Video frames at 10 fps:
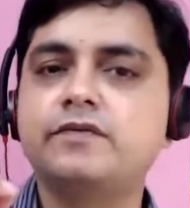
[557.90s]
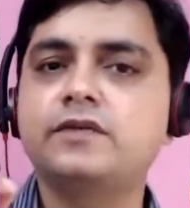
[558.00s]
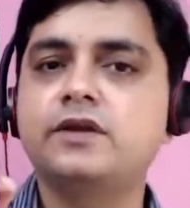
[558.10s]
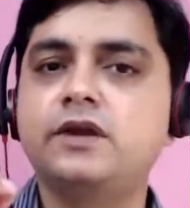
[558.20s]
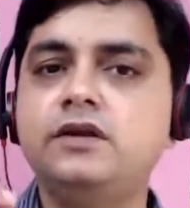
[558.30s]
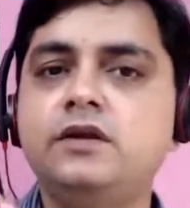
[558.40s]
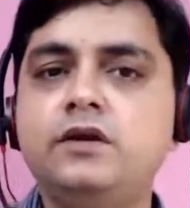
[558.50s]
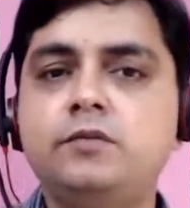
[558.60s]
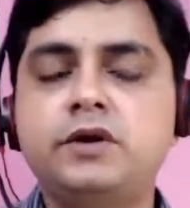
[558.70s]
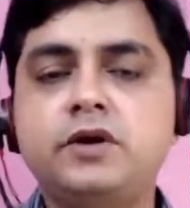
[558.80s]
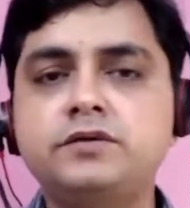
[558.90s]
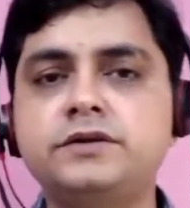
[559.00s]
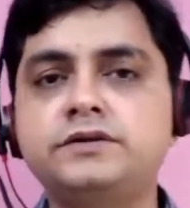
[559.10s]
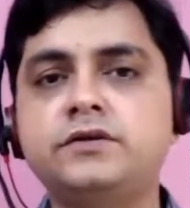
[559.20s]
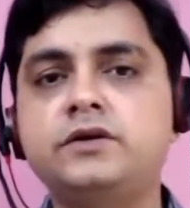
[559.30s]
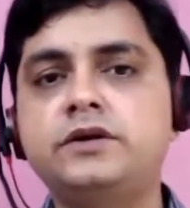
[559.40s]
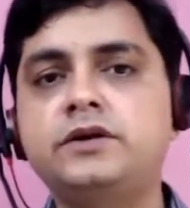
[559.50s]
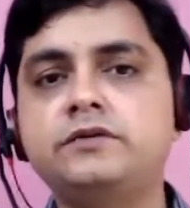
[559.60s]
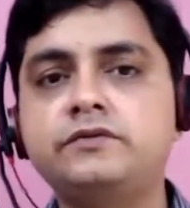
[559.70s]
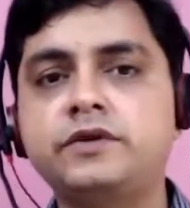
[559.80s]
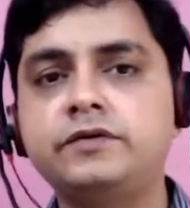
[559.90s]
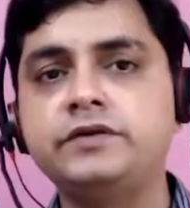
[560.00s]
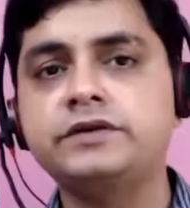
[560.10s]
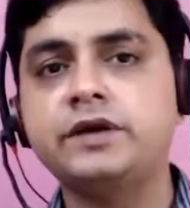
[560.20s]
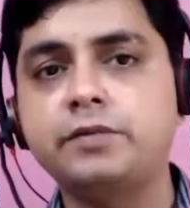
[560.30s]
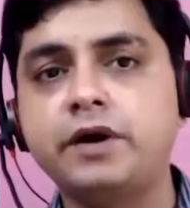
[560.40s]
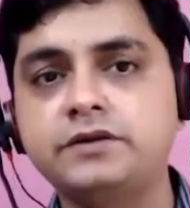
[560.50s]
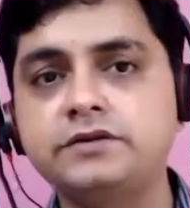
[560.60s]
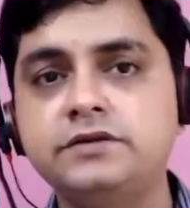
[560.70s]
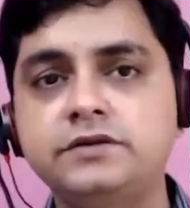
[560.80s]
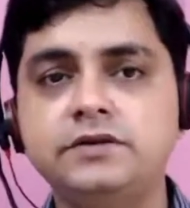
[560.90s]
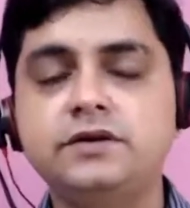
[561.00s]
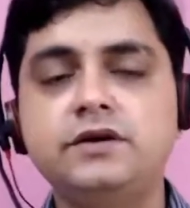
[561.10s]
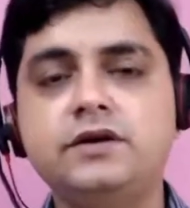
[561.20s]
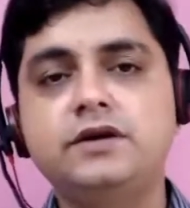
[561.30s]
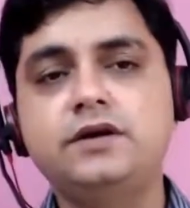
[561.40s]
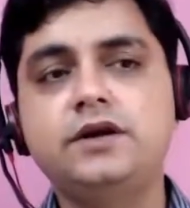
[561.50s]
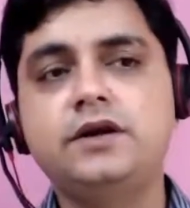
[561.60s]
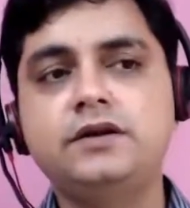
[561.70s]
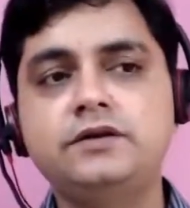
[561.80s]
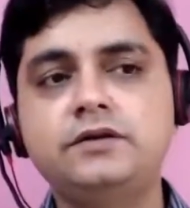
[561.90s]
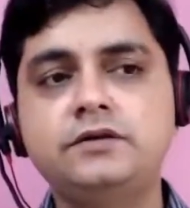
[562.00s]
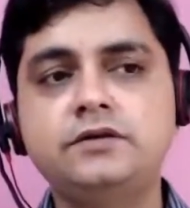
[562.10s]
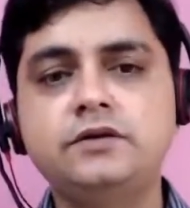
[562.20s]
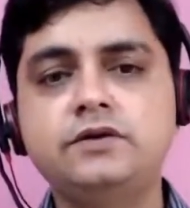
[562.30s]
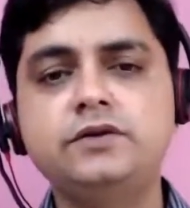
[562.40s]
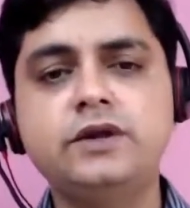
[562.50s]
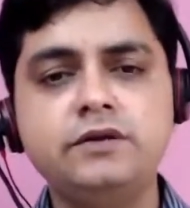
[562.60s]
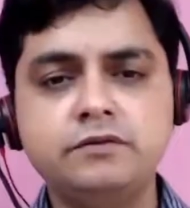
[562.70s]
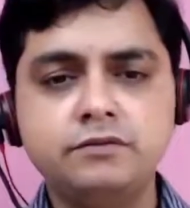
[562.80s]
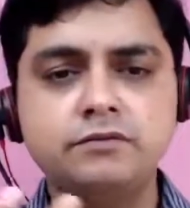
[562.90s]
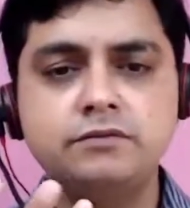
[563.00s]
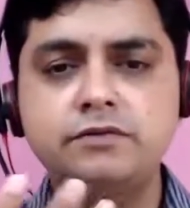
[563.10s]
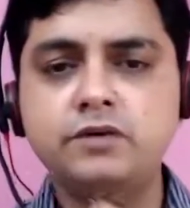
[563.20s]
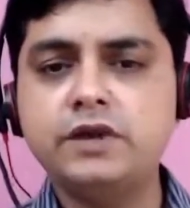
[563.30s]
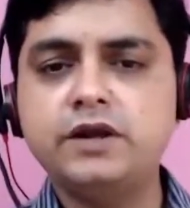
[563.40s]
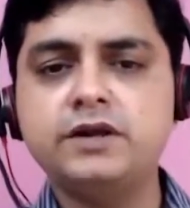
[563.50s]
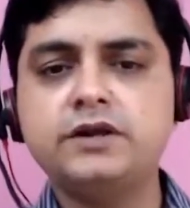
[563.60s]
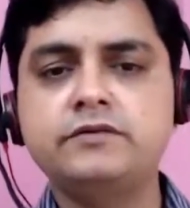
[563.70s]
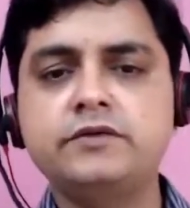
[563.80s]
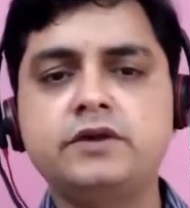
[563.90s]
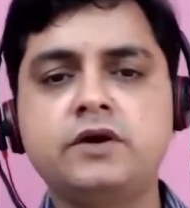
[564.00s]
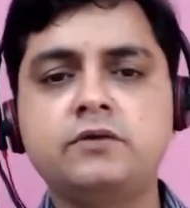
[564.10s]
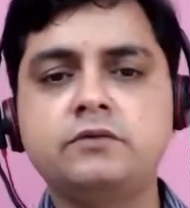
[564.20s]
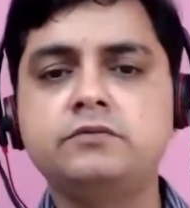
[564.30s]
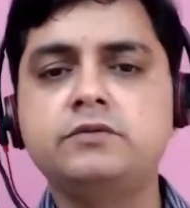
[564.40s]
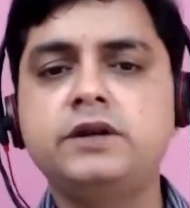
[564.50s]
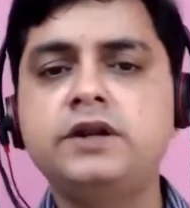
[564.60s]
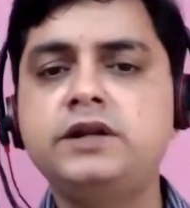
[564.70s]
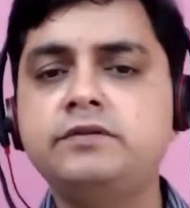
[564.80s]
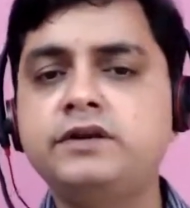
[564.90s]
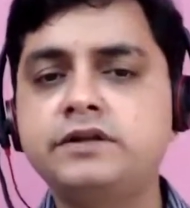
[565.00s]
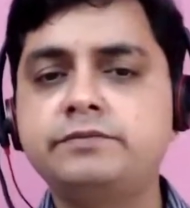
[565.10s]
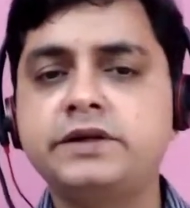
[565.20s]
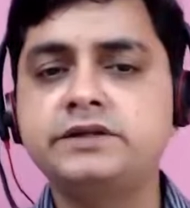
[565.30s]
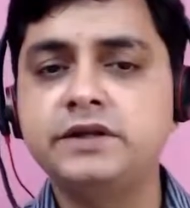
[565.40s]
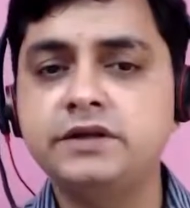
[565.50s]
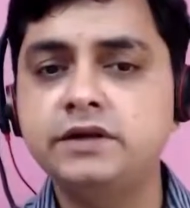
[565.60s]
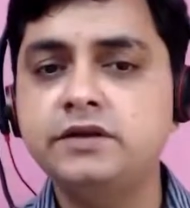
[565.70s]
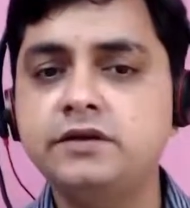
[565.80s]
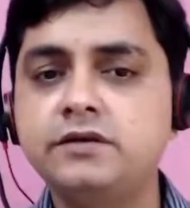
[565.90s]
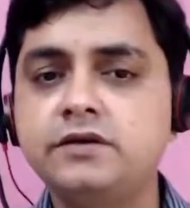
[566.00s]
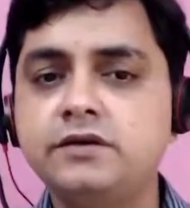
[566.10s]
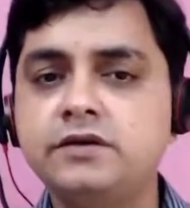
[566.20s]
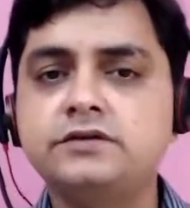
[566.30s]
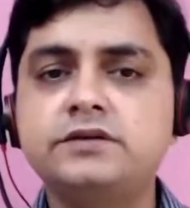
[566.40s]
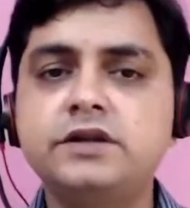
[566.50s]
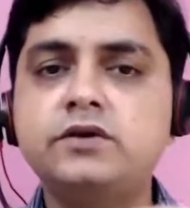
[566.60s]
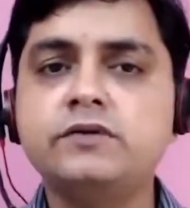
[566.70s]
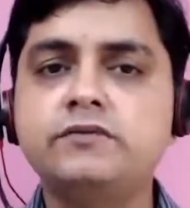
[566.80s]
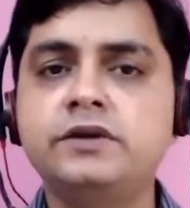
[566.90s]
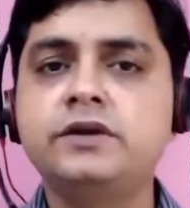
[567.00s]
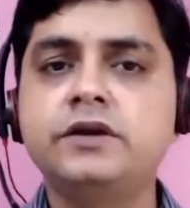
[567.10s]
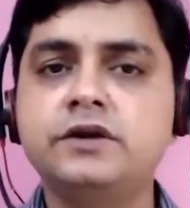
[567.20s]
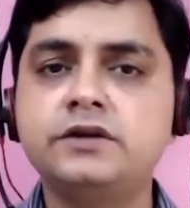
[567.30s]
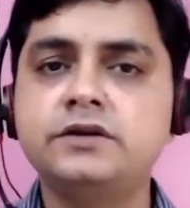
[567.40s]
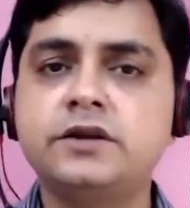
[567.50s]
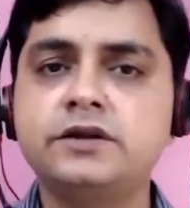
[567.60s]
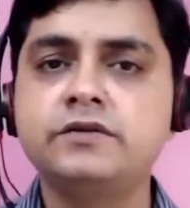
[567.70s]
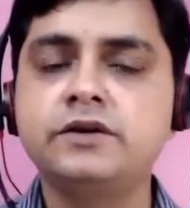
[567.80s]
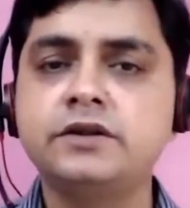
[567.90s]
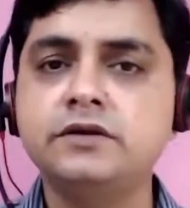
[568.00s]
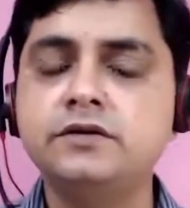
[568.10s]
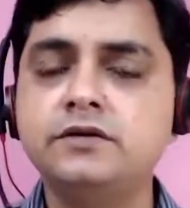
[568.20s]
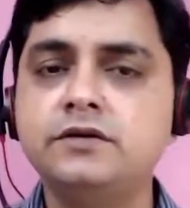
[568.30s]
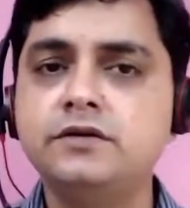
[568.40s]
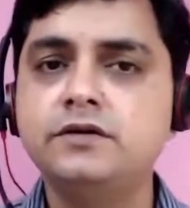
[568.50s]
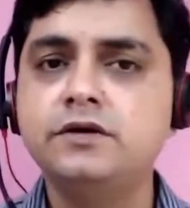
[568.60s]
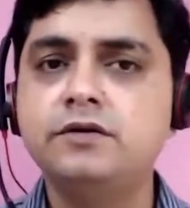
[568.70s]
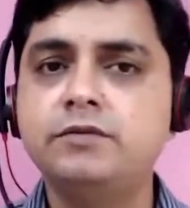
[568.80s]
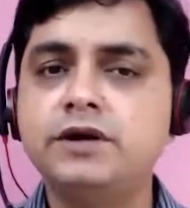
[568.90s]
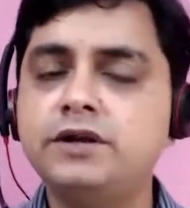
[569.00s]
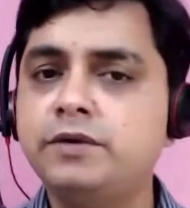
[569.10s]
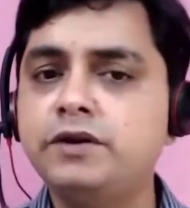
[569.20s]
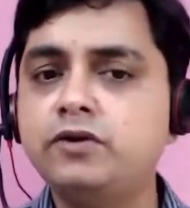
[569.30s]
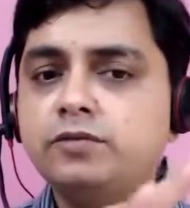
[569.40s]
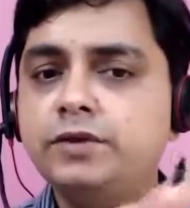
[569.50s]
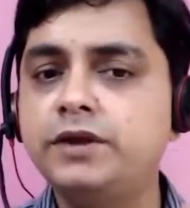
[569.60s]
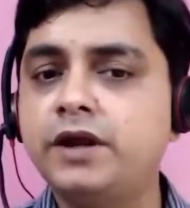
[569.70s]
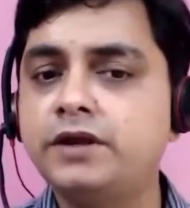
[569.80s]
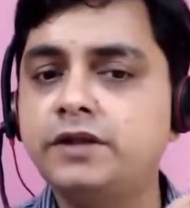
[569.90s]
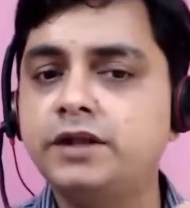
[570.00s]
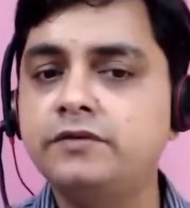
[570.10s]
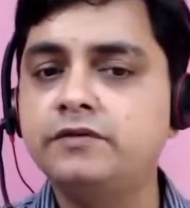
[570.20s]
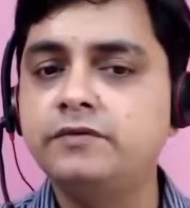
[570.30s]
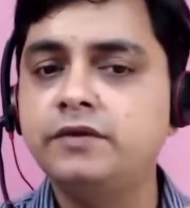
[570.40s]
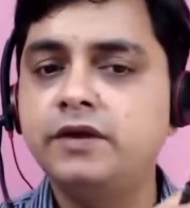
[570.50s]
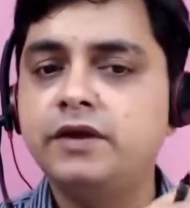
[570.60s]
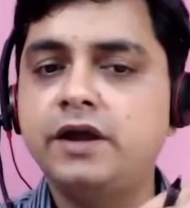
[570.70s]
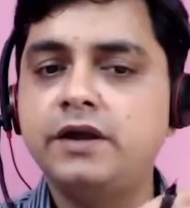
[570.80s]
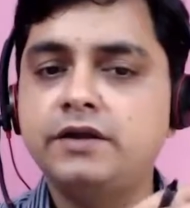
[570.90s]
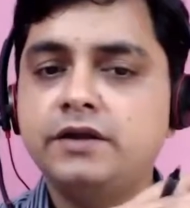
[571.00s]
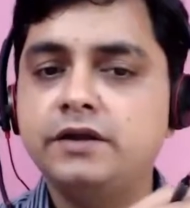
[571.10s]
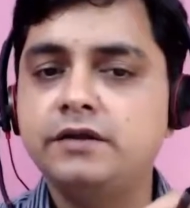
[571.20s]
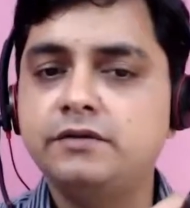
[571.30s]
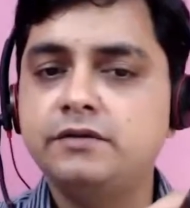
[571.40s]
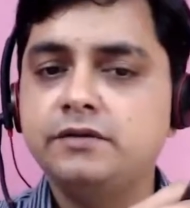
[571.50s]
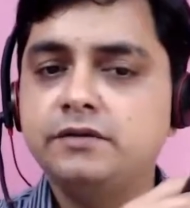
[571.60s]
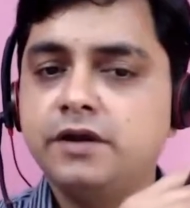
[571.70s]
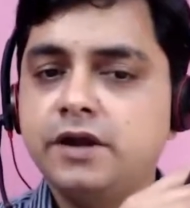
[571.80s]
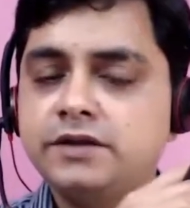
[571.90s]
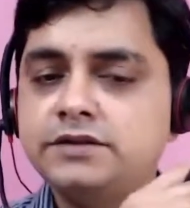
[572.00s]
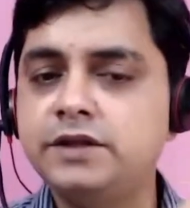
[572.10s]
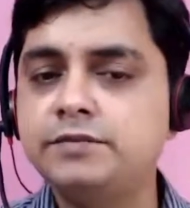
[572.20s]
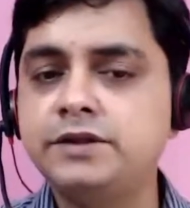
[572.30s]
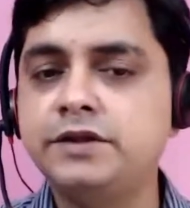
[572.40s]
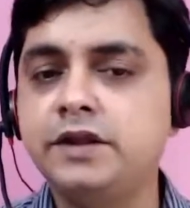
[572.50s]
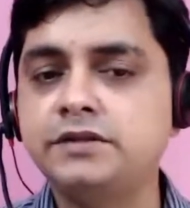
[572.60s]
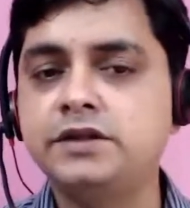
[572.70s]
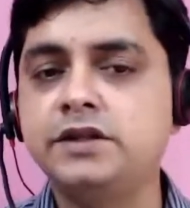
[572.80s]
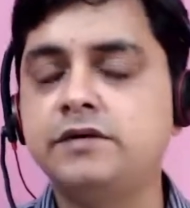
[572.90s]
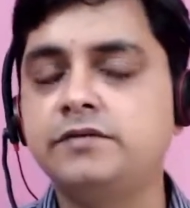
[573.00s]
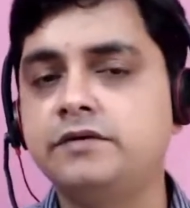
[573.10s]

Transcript: right? But now since already 5 years have passed, and you can look at that even now relatively dispassionately, still you are feeling hurt. That's one thing, but it may not be at the level at at the same intensity level.